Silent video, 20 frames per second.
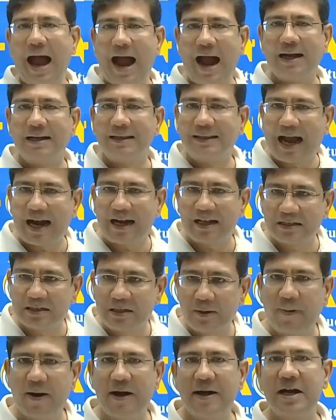And that
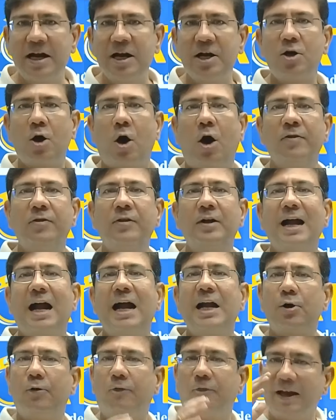is dependent on the
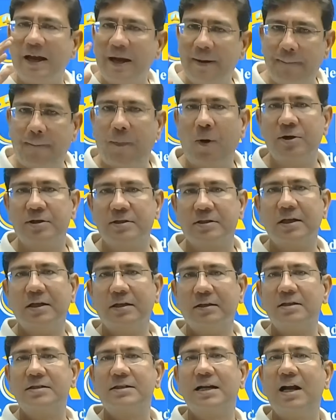kind of inputs
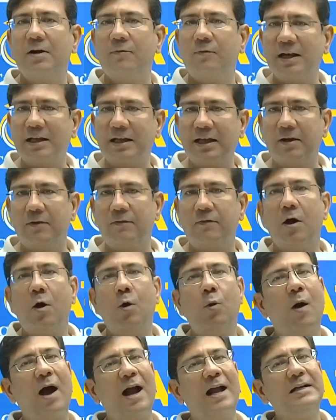the child will give
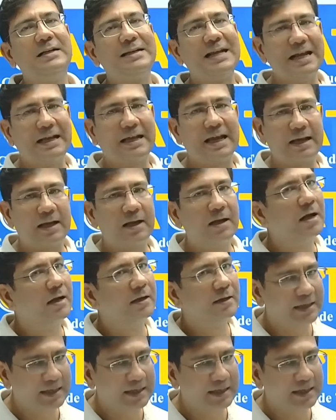while taking